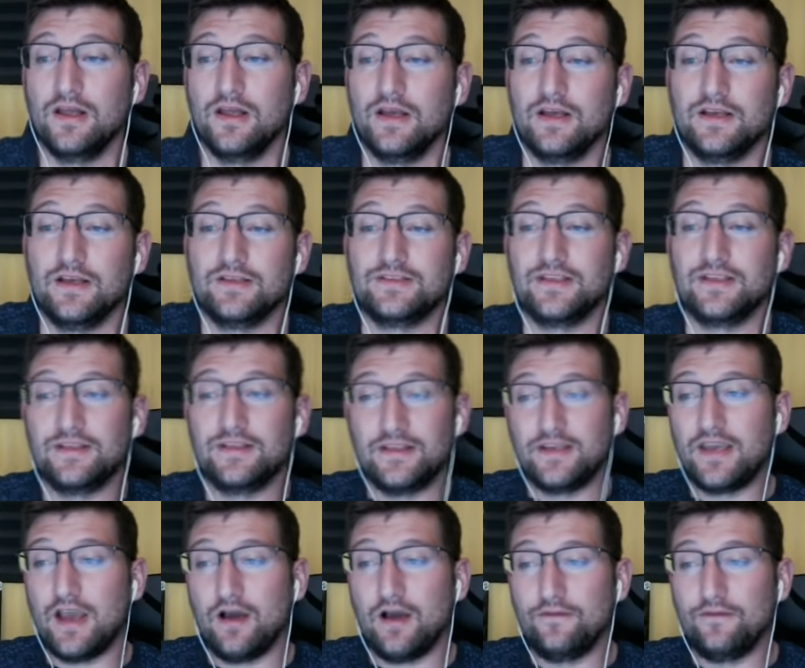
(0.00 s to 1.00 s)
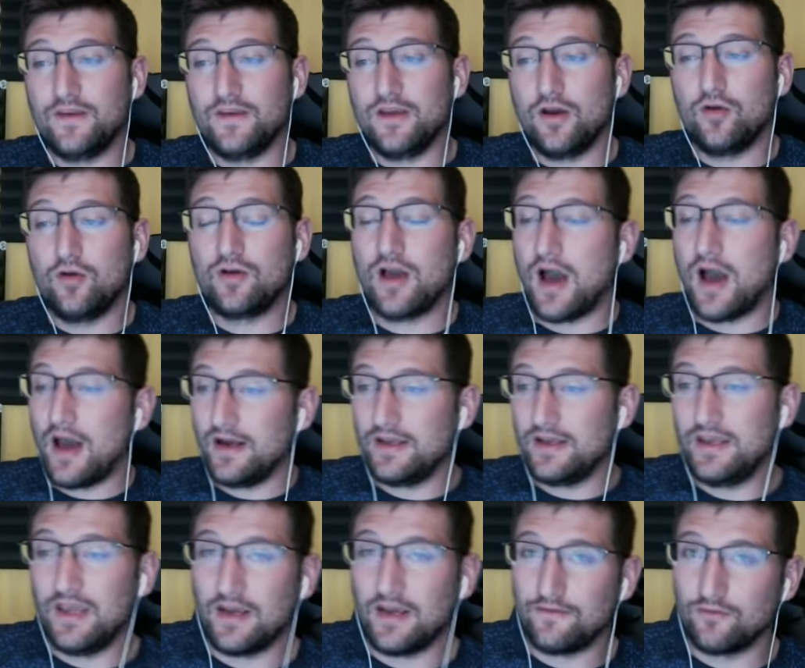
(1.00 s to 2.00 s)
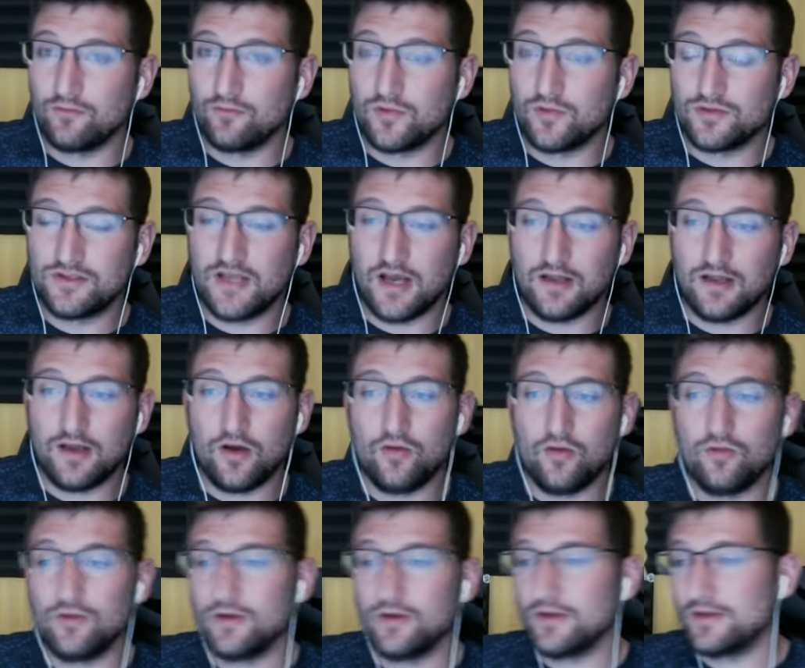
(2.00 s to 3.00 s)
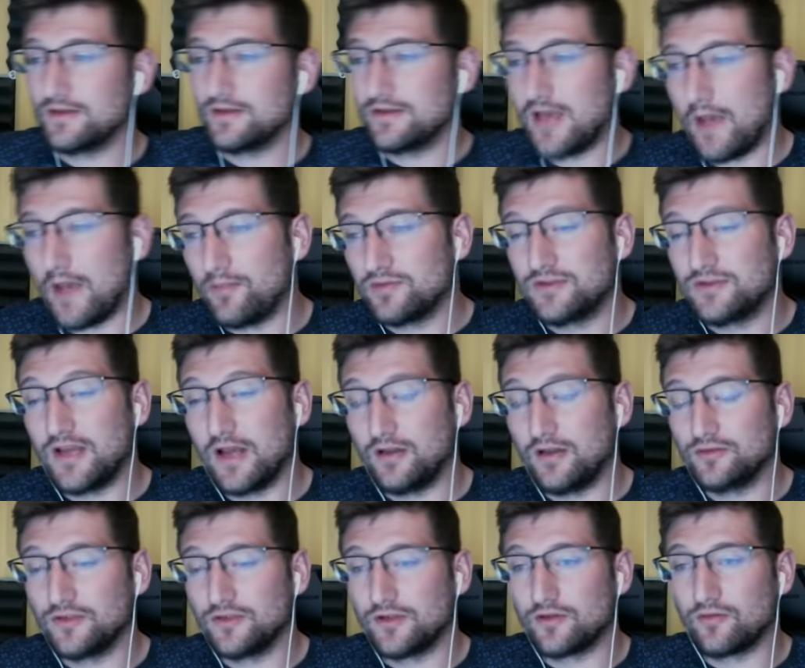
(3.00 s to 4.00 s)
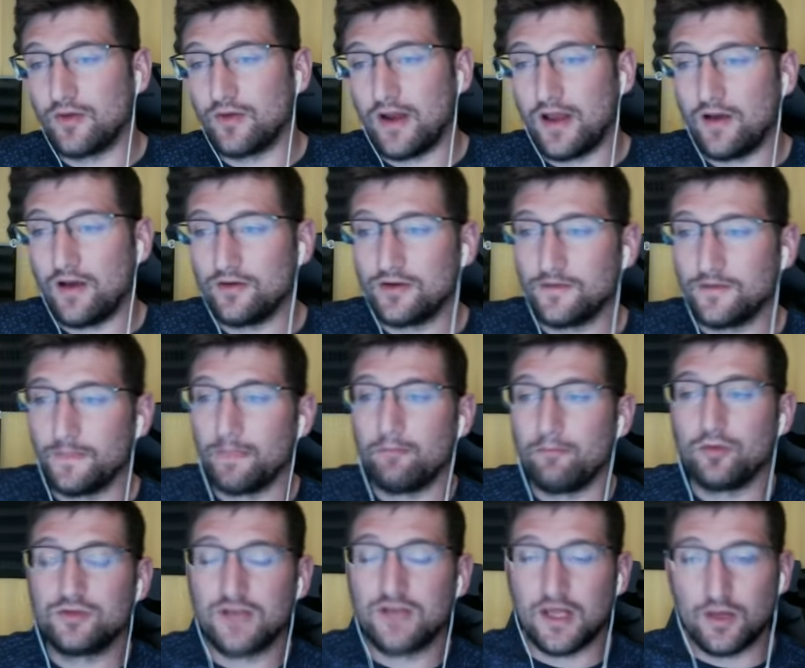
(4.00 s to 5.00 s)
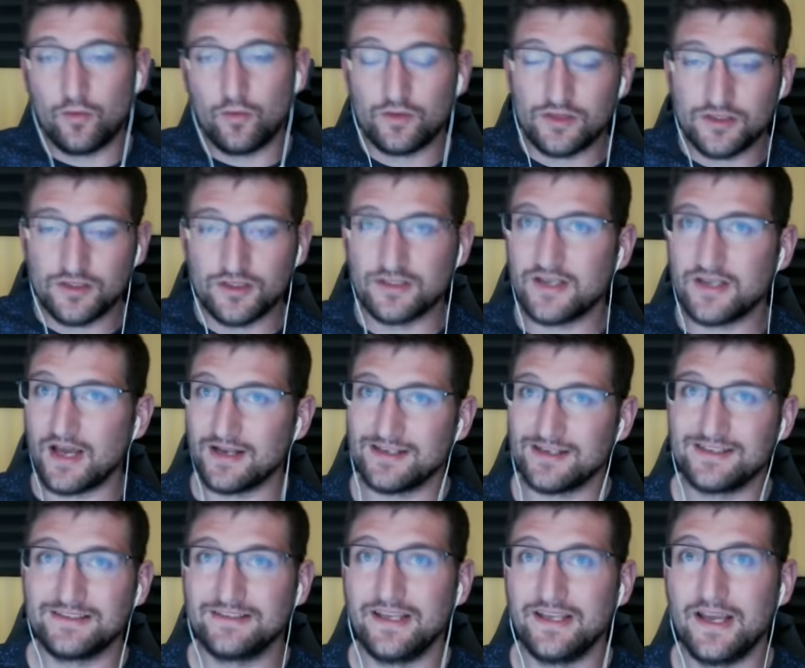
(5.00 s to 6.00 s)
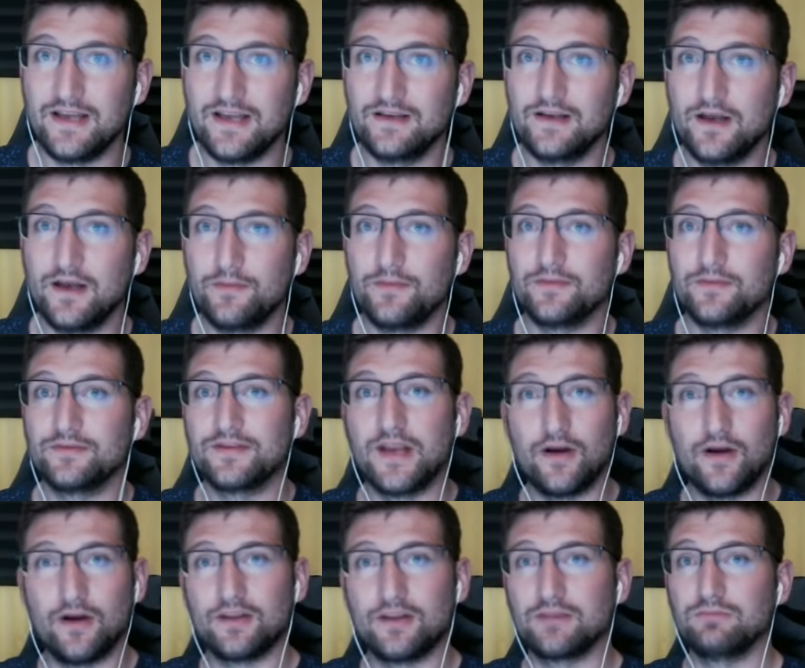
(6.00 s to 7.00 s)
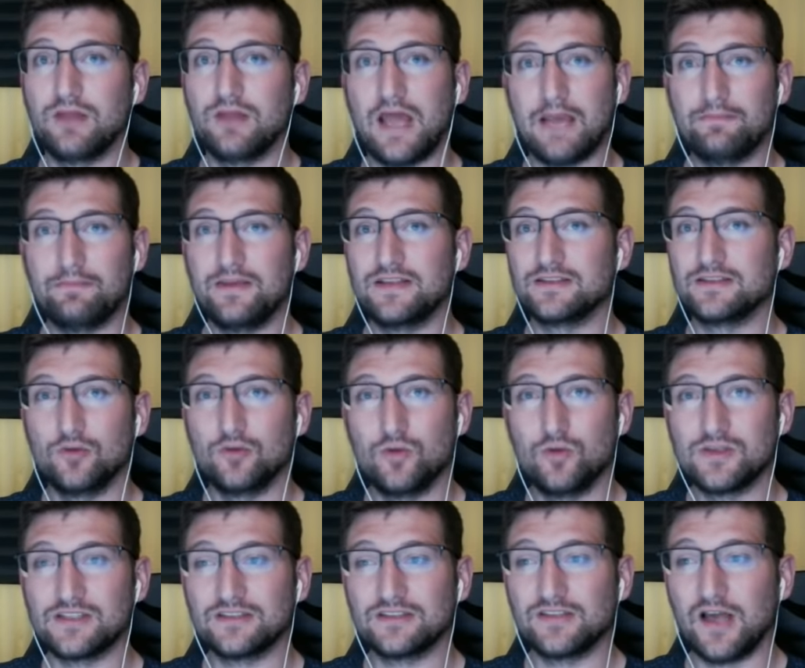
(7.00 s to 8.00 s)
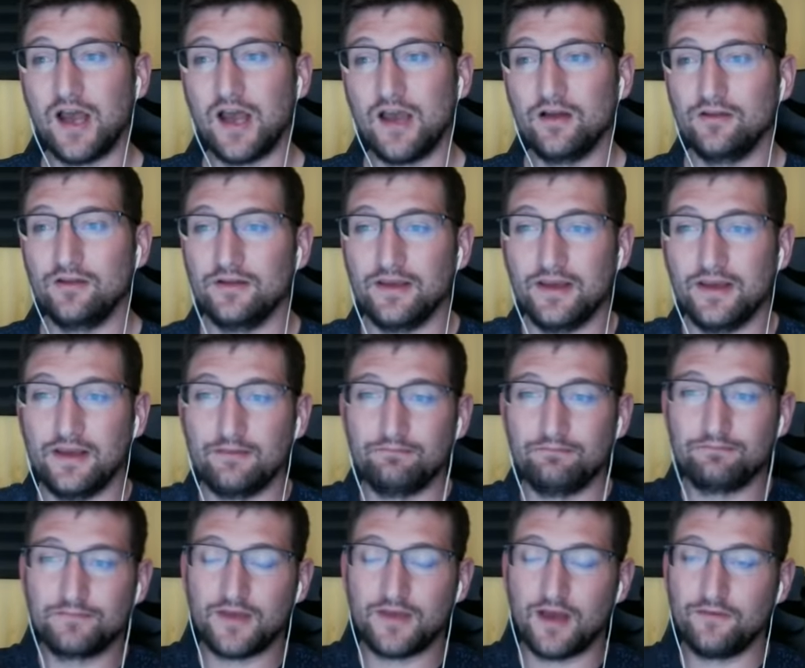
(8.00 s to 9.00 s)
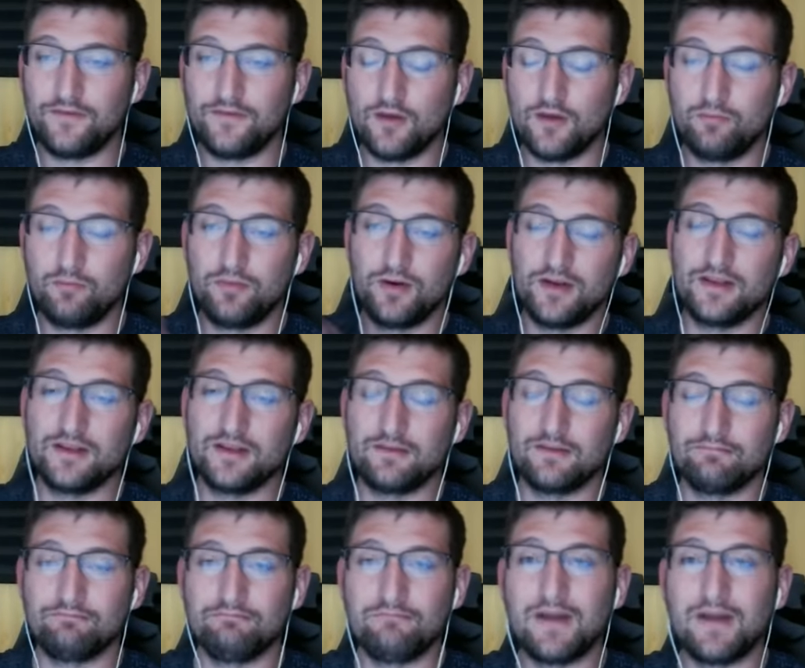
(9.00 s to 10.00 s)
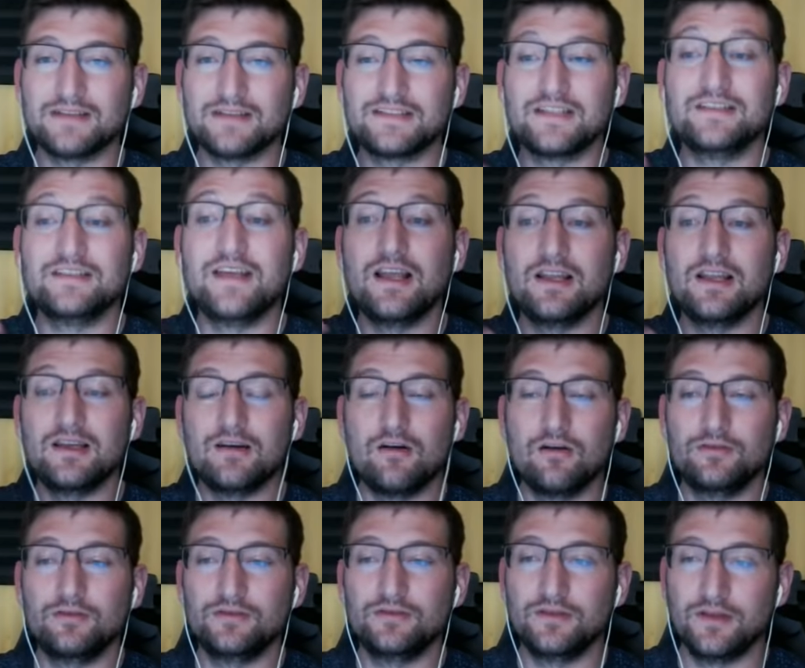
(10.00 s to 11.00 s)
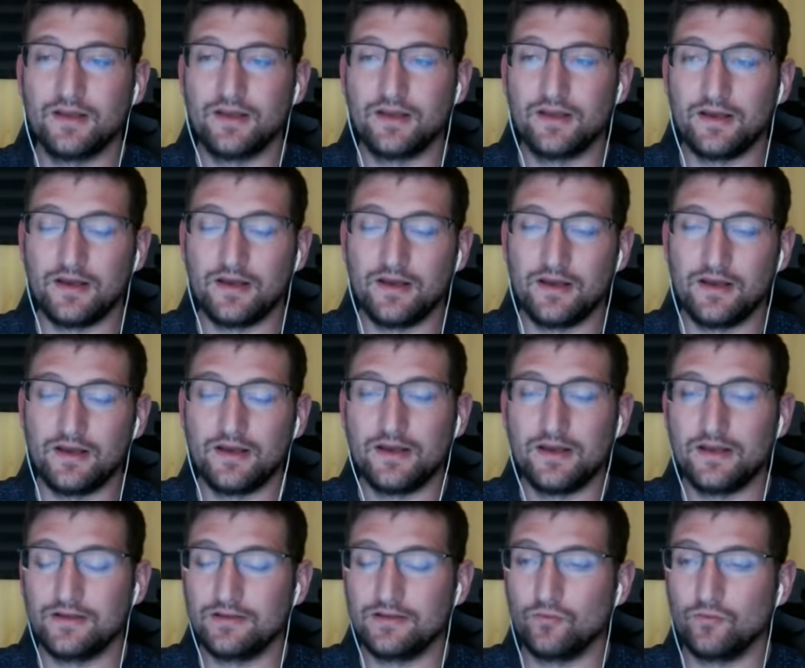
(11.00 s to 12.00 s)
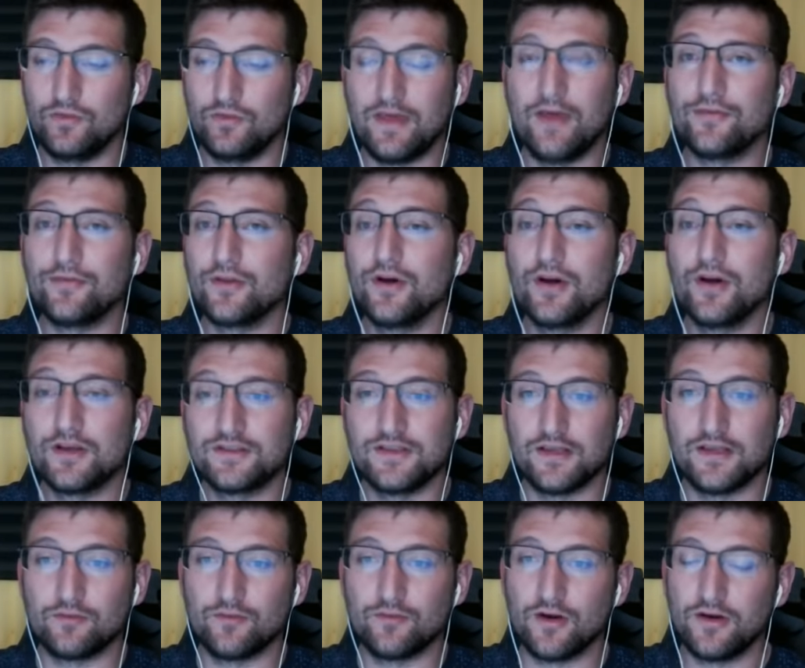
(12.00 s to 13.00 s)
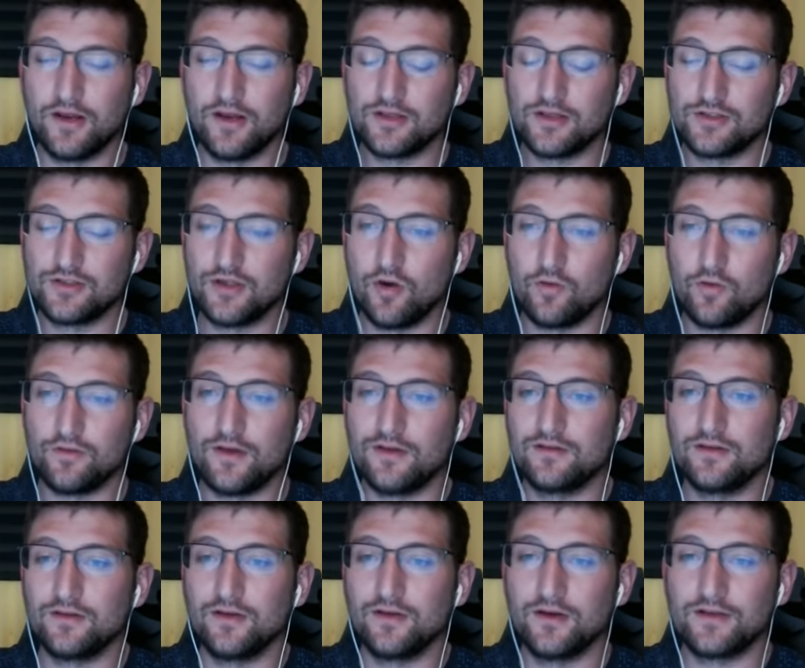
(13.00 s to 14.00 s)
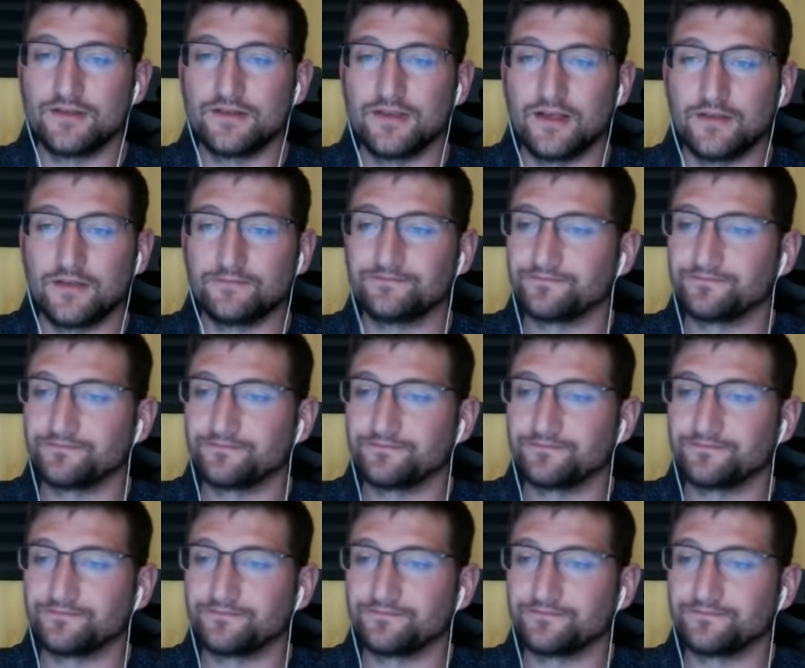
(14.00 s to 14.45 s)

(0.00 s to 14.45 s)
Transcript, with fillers: Cynthia Calvillo caught a kick from Botelho, got Botelho to the ground. Botelho went to just kind of stand up, Derrick the Black Beast Lewis style, and Calvillo put in the Mata de Leon uh, without the hooks in, rear naked choke without the hooks in.